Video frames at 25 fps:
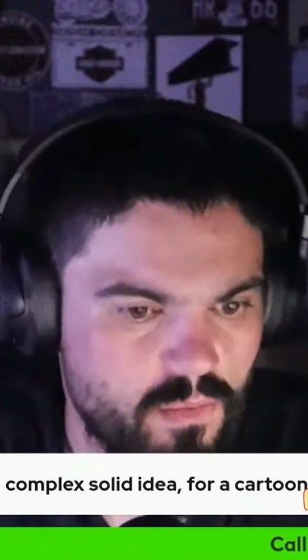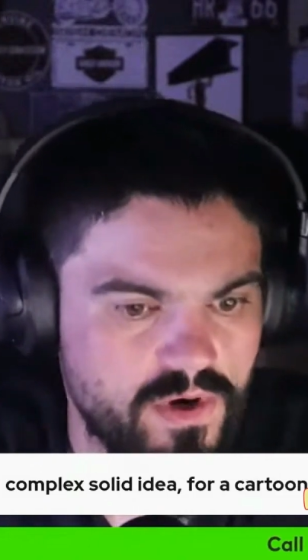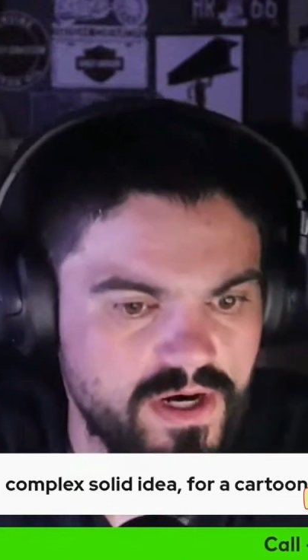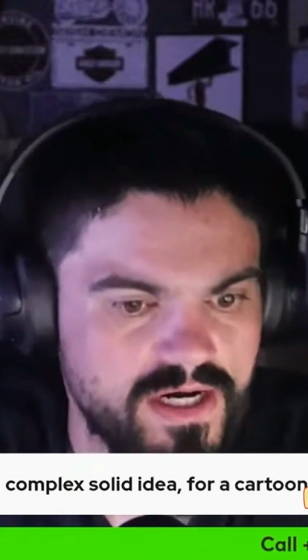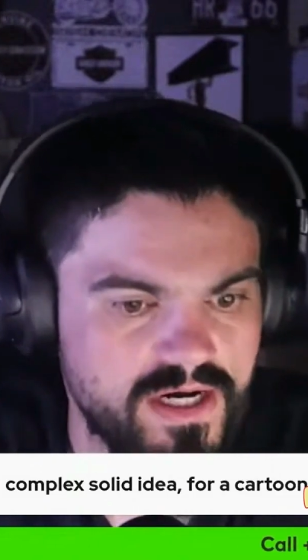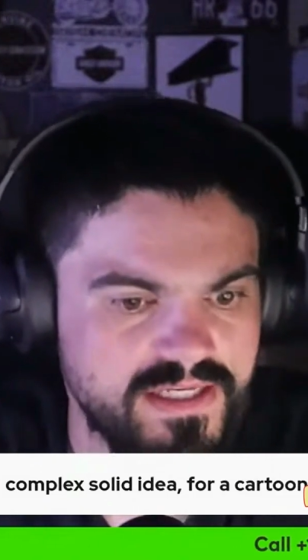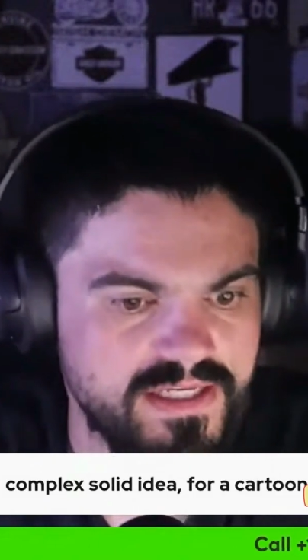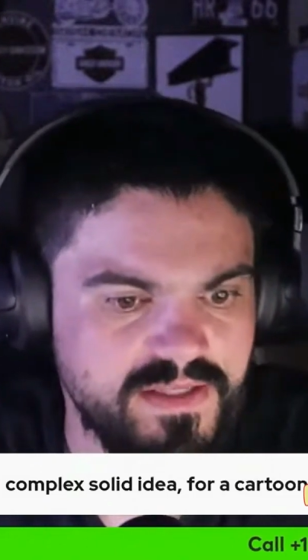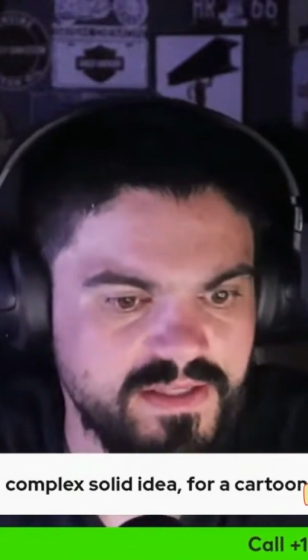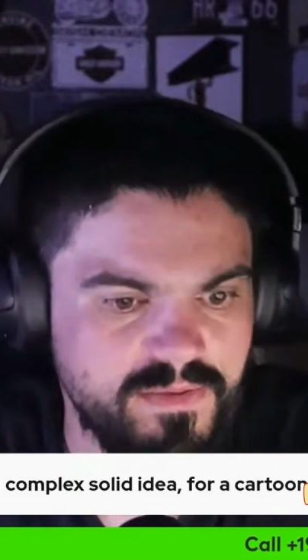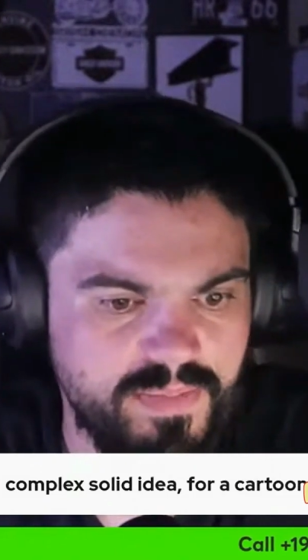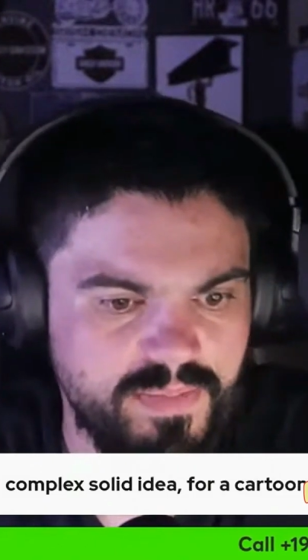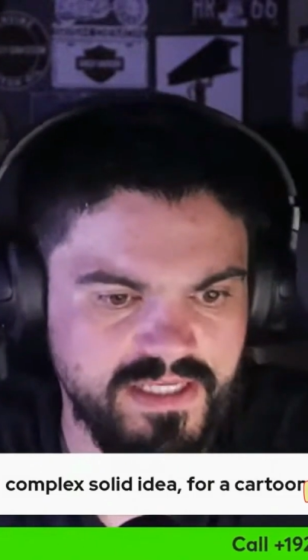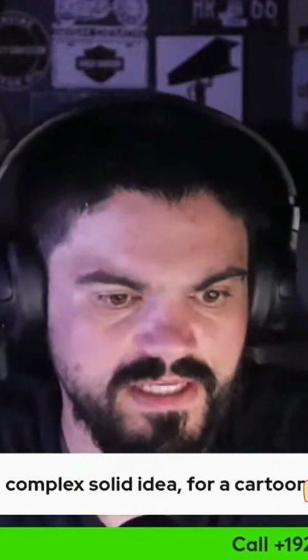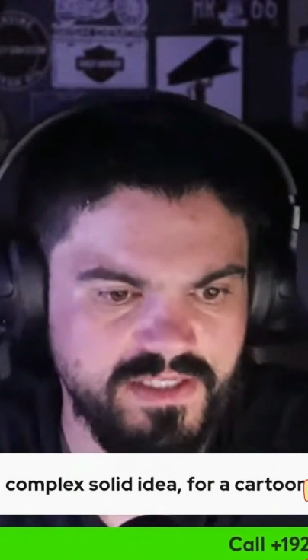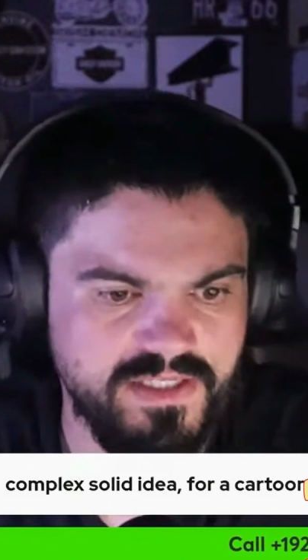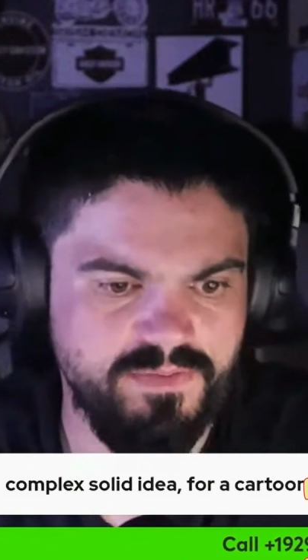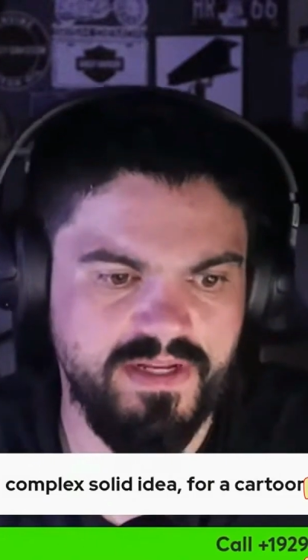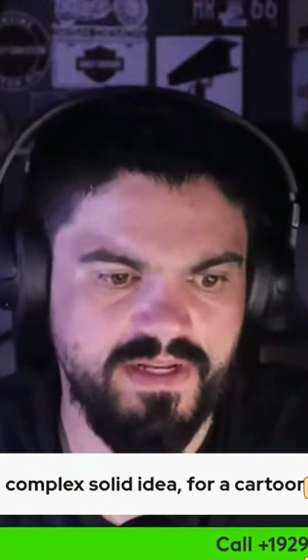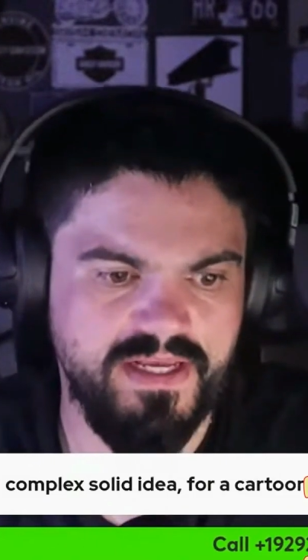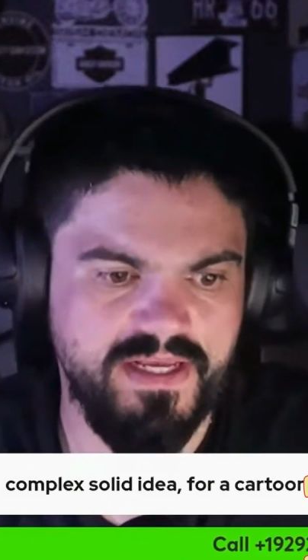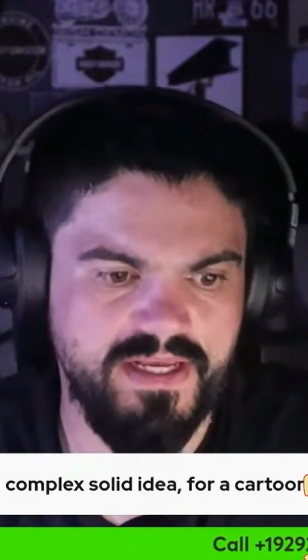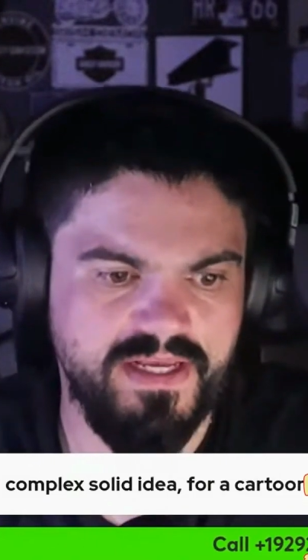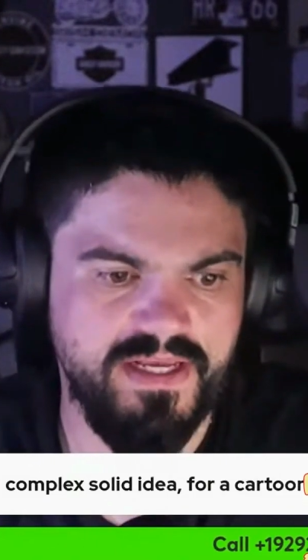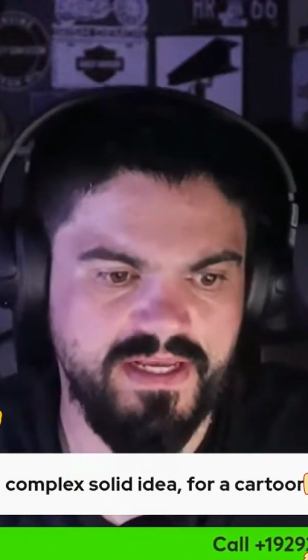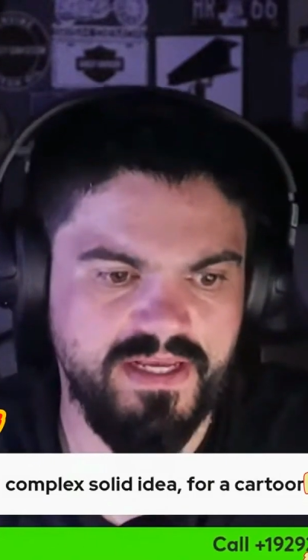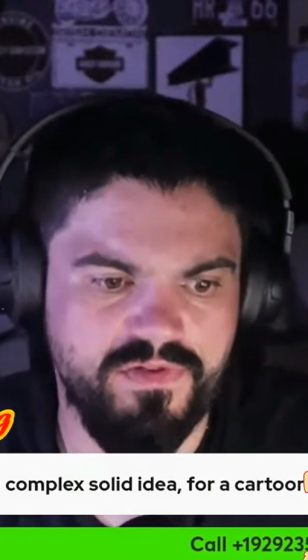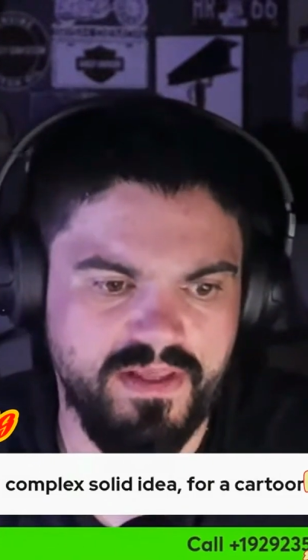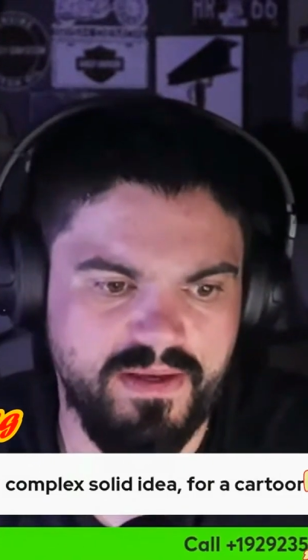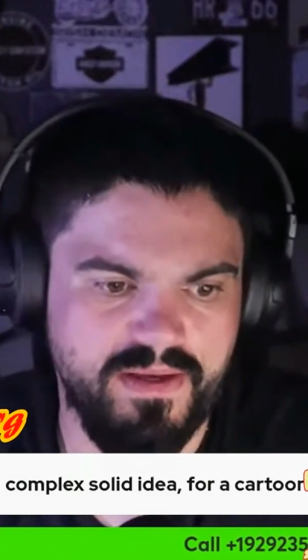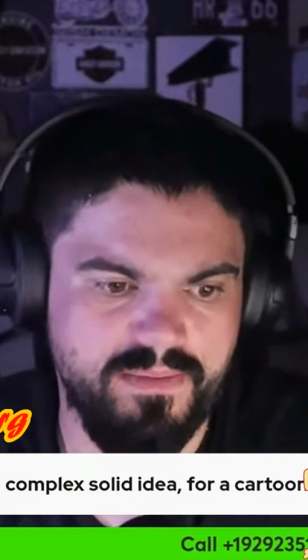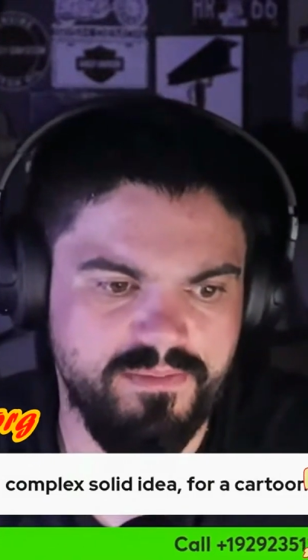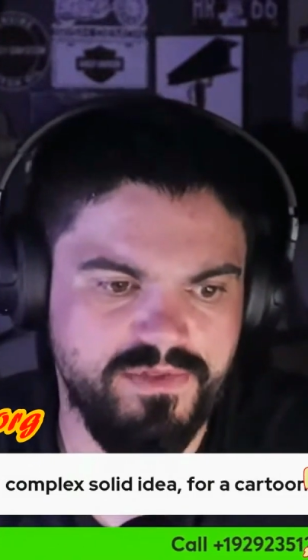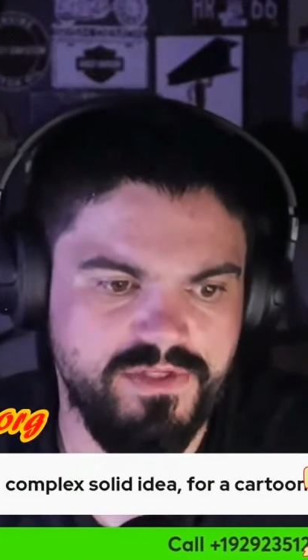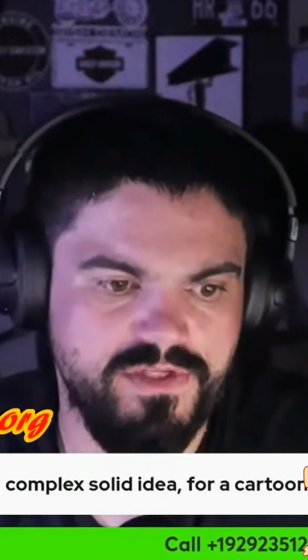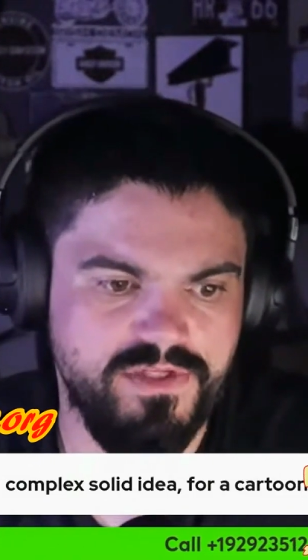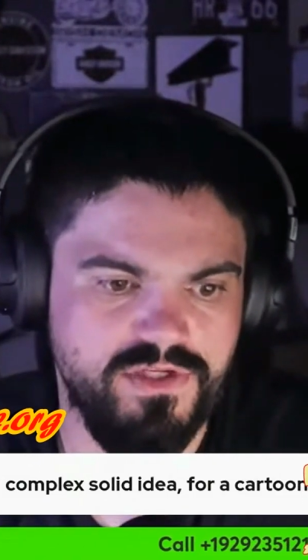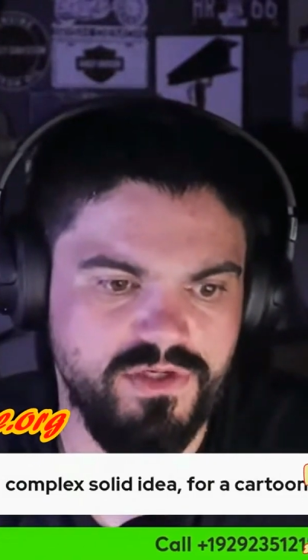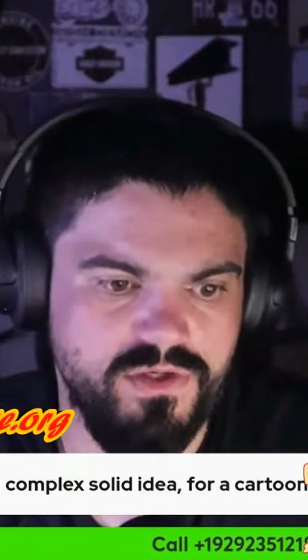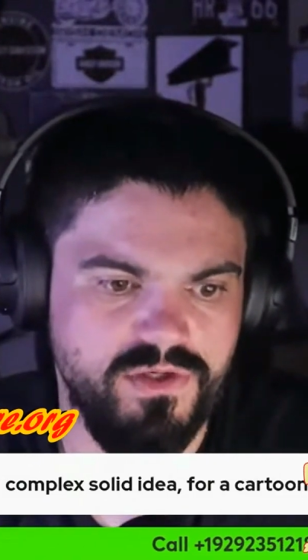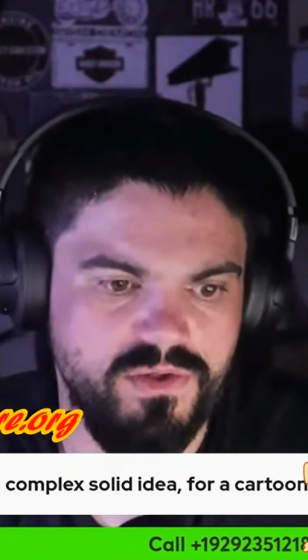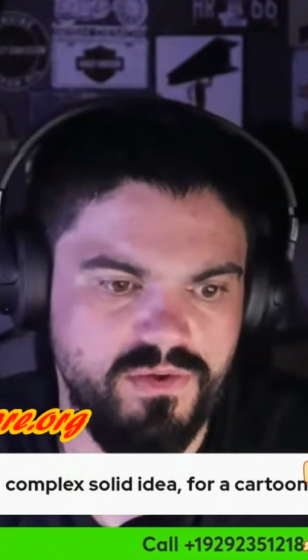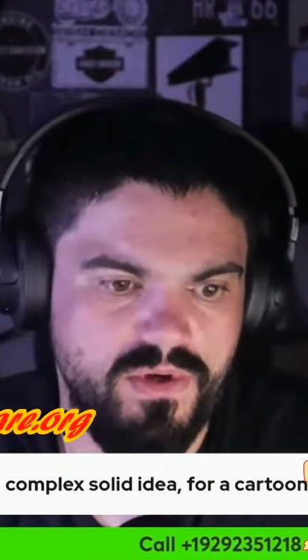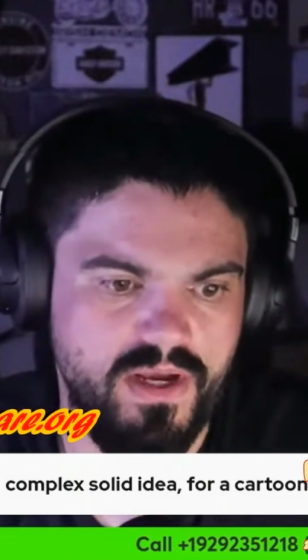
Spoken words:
where's the best place for them to